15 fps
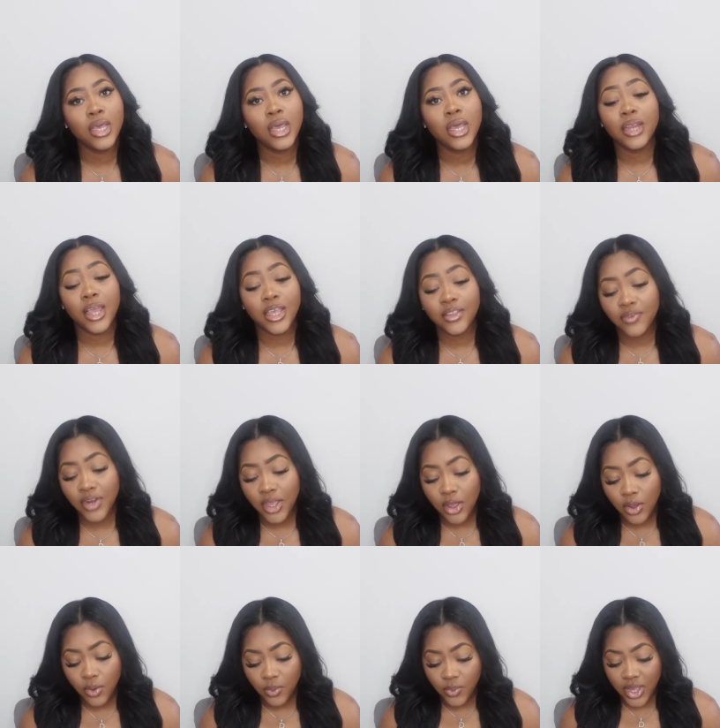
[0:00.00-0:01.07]
Today's
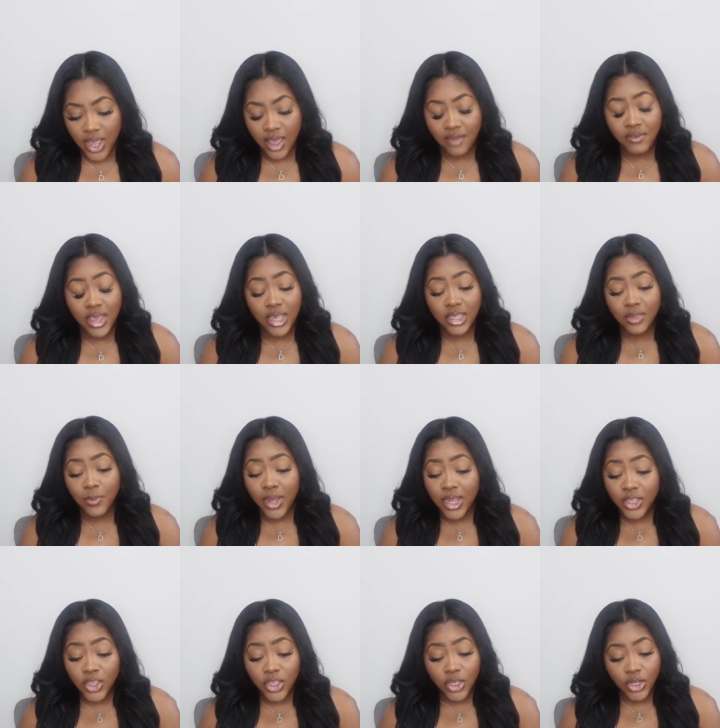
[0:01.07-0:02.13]
video, we have a
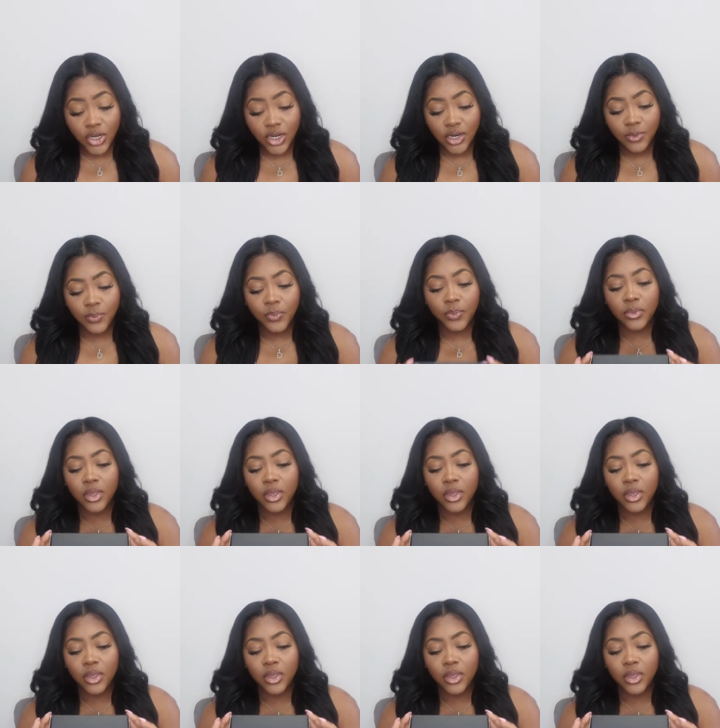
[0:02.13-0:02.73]
sponsor